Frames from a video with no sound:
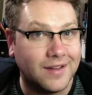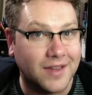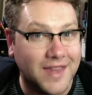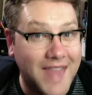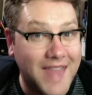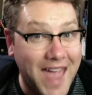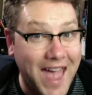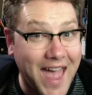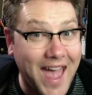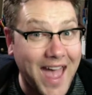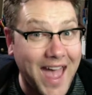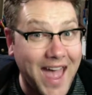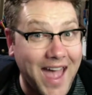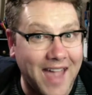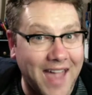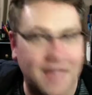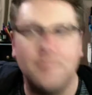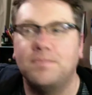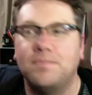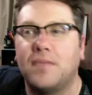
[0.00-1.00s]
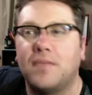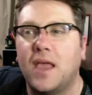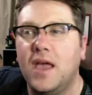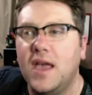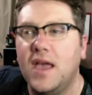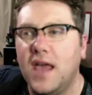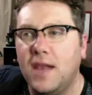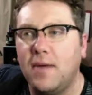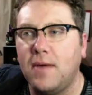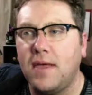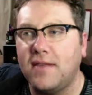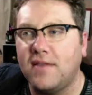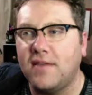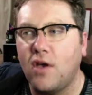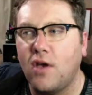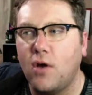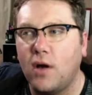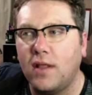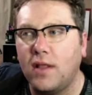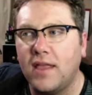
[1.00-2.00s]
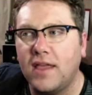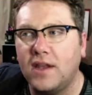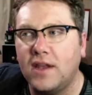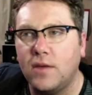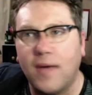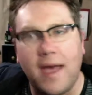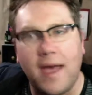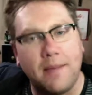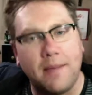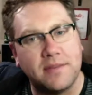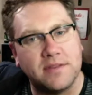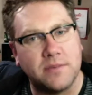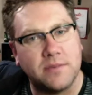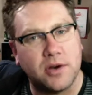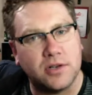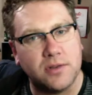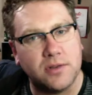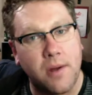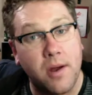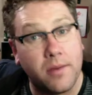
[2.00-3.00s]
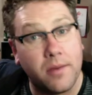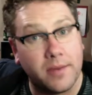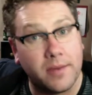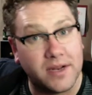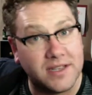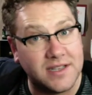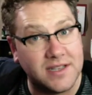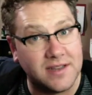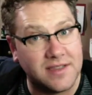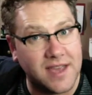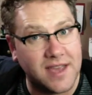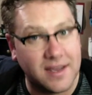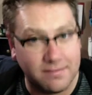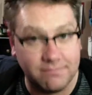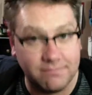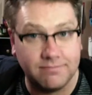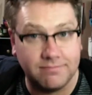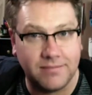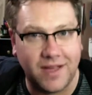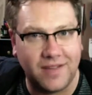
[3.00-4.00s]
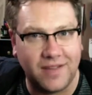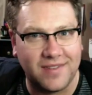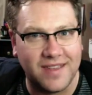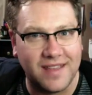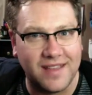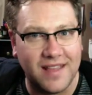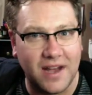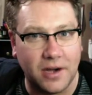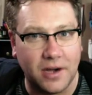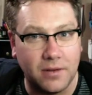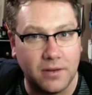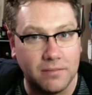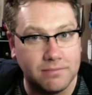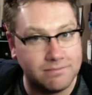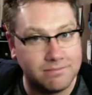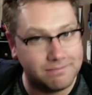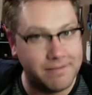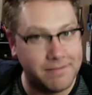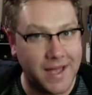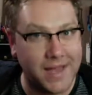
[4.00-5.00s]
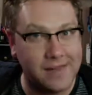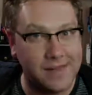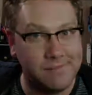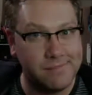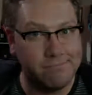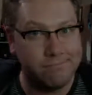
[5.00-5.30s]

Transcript: Yay! Anyway, so I'll let you know what happens tomorrow, but until then, I'll see you later. Bye!